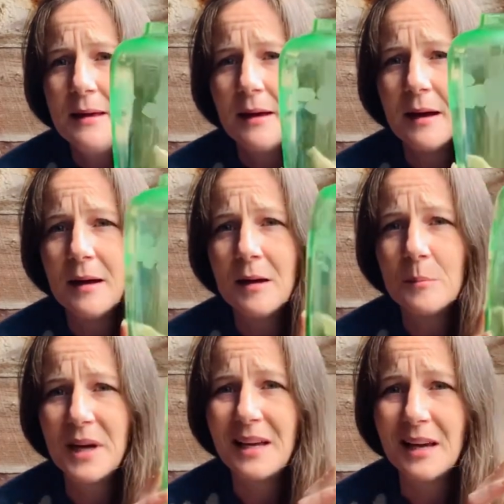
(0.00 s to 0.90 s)

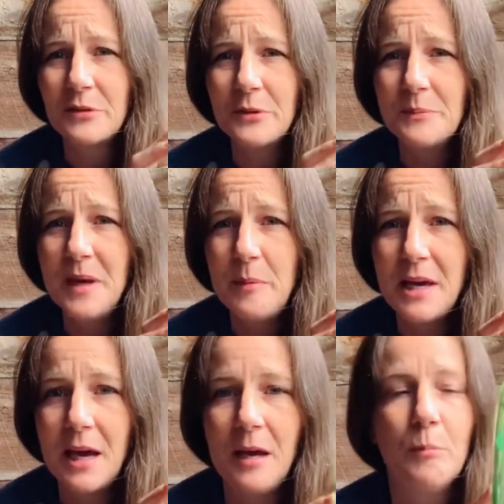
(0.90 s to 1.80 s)
My guess was maybe
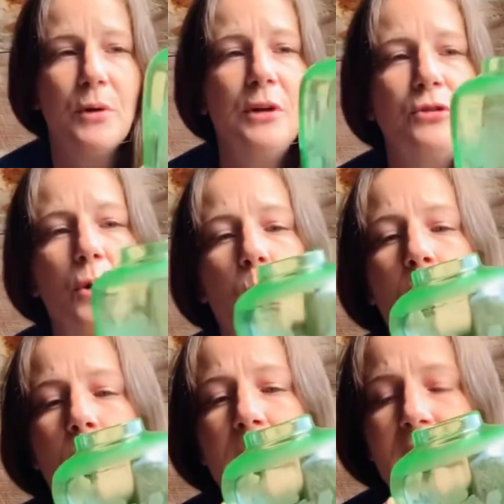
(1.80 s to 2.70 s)
Cambridge
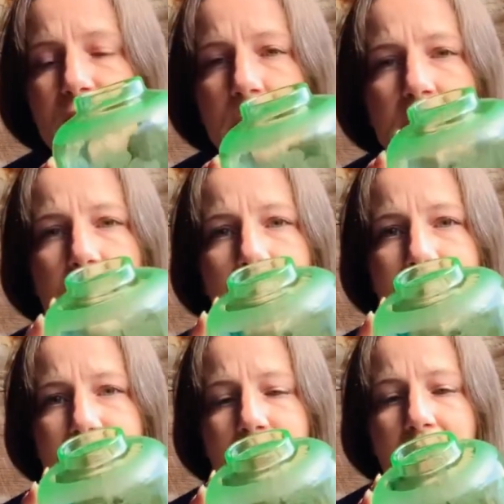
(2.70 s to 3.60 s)
or possibly
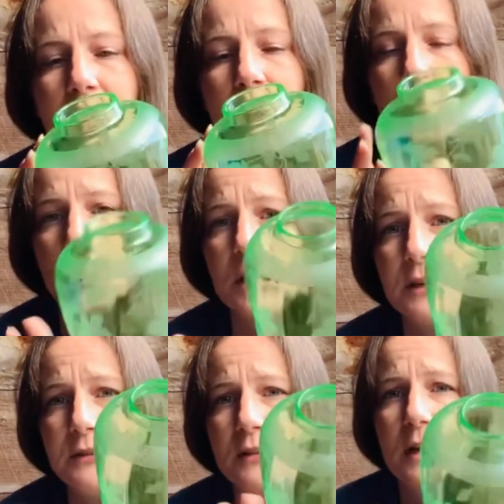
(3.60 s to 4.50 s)
Glastonbury
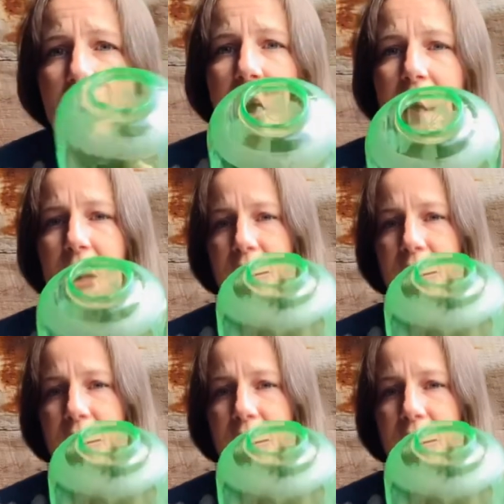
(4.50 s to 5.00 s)
Lotus. It has